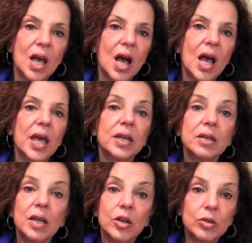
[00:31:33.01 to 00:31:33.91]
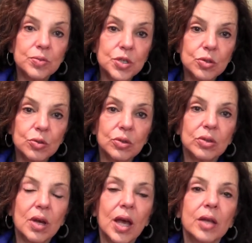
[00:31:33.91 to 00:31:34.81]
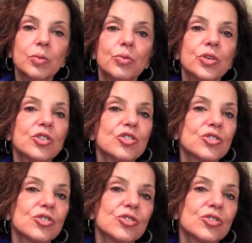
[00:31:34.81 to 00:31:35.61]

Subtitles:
I had an Arab student. I had a British